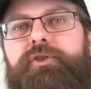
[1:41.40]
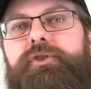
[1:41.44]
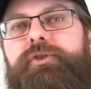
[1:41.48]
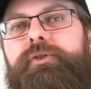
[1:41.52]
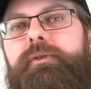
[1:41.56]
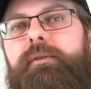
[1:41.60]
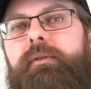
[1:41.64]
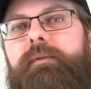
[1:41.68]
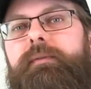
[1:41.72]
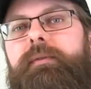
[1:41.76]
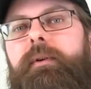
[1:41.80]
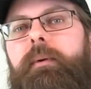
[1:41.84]
the
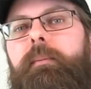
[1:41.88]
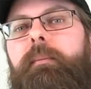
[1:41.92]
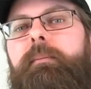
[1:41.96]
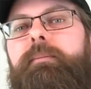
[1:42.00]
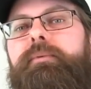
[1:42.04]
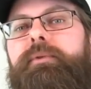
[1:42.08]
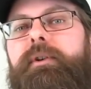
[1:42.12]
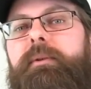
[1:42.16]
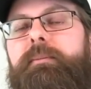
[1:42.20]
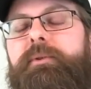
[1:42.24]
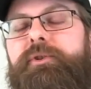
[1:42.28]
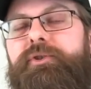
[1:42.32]
shoe from
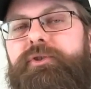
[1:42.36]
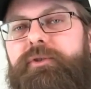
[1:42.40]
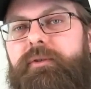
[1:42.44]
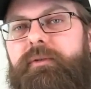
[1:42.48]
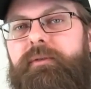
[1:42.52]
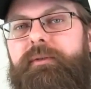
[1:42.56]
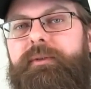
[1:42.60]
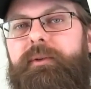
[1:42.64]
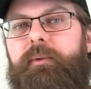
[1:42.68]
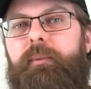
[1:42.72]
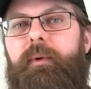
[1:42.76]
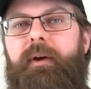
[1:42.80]

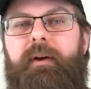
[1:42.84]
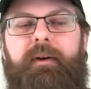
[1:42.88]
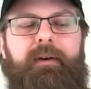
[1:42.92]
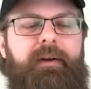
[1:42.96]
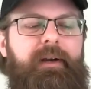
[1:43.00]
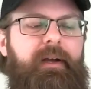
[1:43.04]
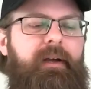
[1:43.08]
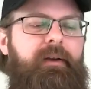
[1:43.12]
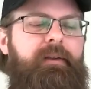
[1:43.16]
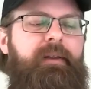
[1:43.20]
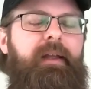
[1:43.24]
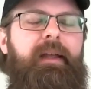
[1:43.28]
prematurely
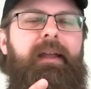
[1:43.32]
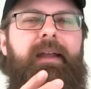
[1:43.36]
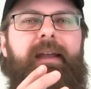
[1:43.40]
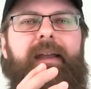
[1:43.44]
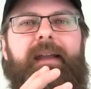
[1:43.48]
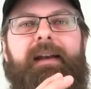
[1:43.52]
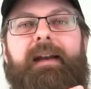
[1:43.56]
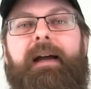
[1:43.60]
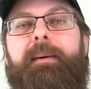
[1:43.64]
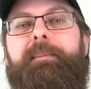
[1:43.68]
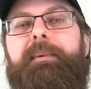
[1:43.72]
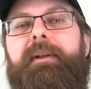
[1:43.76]
wearing out.
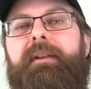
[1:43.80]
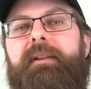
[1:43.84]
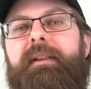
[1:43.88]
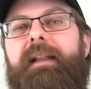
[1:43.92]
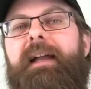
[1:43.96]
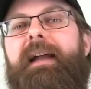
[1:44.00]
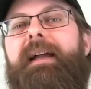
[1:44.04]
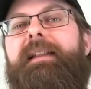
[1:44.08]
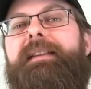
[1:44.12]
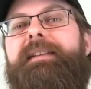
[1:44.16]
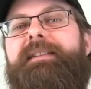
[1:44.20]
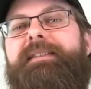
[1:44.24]
And I'm
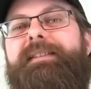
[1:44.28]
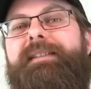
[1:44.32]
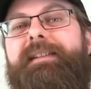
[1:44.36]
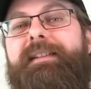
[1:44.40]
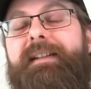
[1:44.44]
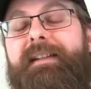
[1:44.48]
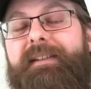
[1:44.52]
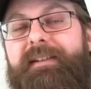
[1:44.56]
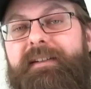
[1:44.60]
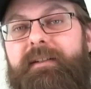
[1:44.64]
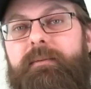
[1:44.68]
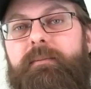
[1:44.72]
glad to see
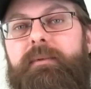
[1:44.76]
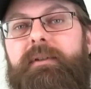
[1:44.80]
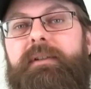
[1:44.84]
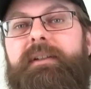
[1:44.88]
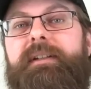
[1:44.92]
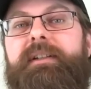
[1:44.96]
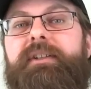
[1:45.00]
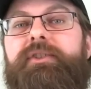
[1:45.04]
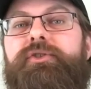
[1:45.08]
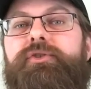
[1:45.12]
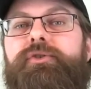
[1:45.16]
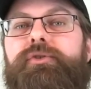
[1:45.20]
that
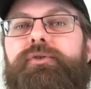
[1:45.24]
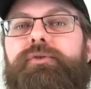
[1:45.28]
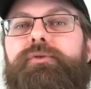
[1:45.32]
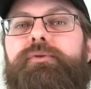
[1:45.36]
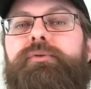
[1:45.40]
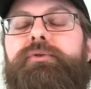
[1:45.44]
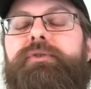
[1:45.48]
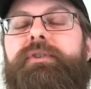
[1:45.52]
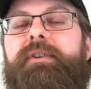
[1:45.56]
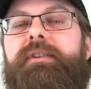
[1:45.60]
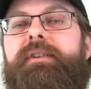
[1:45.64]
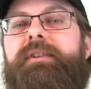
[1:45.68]
Timberland is
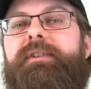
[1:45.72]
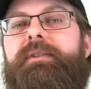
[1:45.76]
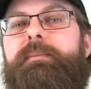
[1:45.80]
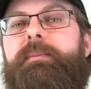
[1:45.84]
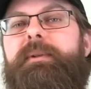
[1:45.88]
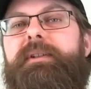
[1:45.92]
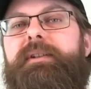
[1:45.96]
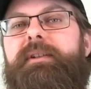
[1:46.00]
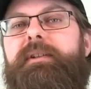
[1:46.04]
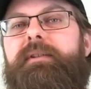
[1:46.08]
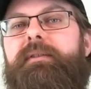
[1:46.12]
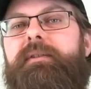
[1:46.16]
using this
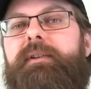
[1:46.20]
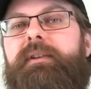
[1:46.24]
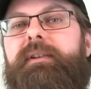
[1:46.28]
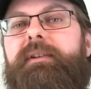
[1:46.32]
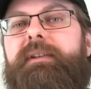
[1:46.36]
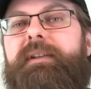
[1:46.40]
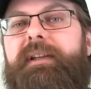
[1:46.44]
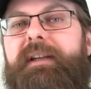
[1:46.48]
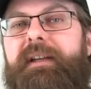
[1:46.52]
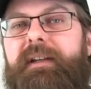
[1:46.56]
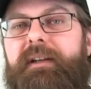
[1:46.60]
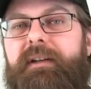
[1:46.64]

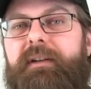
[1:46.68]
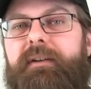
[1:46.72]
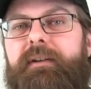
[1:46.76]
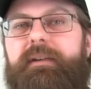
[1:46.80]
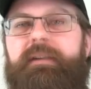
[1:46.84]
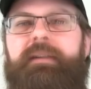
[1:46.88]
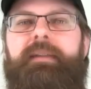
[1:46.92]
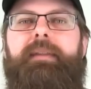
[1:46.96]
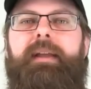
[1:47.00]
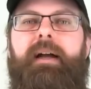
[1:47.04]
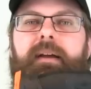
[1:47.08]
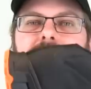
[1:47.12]
material
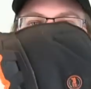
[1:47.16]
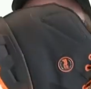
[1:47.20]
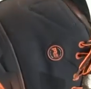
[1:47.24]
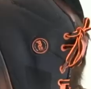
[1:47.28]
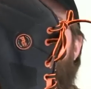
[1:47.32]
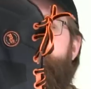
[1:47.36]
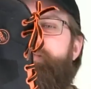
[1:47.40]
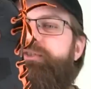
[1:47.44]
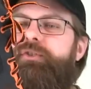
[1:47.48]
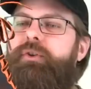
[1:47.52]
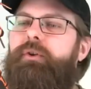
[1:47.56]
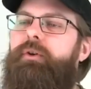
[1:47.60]
here. Now
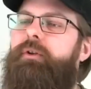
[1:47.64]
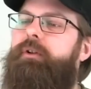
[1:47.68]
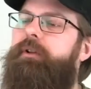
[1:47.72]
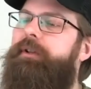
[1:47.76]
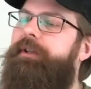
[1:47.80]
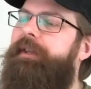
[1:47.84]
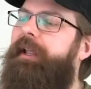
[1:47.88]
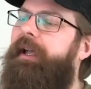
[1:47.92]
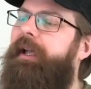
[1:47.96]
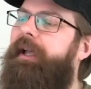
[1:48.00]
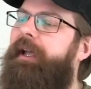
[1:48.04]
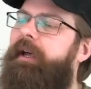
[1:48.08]
that
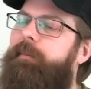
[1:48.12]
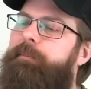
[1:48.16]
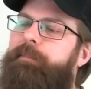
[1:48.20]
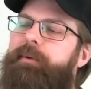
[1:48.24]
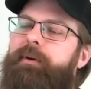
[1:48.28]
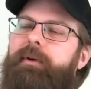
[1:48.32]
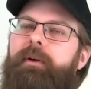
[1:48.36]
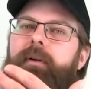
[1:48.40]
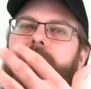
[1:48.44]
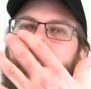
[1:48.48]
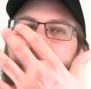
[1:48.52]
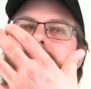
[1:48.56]
sole and that
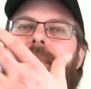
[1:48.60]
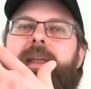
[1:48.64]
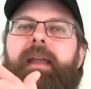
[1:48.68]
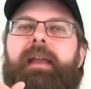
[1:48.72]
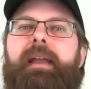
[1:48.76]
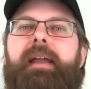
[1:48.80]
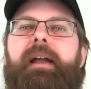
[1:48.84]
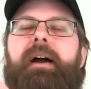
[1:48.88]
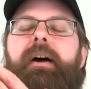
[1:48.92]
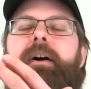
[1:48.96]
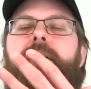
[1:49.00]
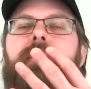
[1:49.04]
upper,
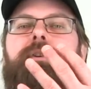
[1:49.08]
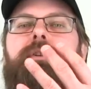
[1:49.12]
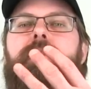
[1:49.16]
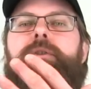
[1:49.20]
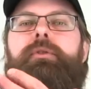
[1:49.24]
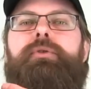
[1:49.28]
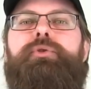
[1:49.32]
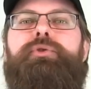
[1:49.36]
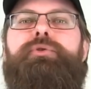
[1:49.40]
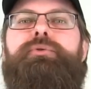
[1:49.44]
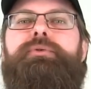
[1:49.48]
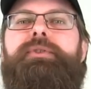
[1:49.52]
they are
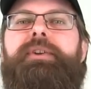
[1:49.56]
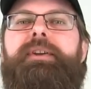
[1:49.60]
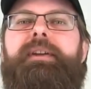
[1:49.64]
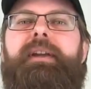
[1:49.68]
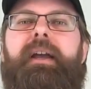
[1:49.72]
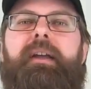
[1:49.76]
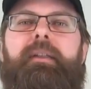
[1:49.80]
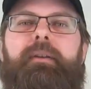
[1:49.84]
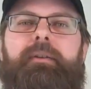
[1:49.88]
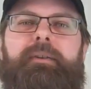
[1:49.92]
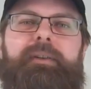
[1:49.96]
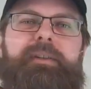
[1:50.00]
glued
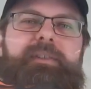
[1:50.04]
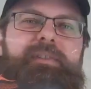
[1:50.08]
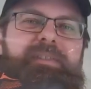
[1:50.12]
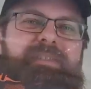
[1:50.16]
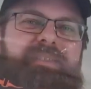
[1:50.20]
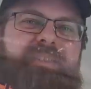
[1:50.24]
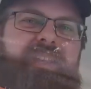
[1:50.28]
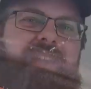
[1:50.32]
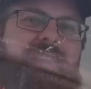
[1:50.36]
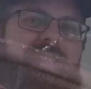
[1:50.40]
together. This is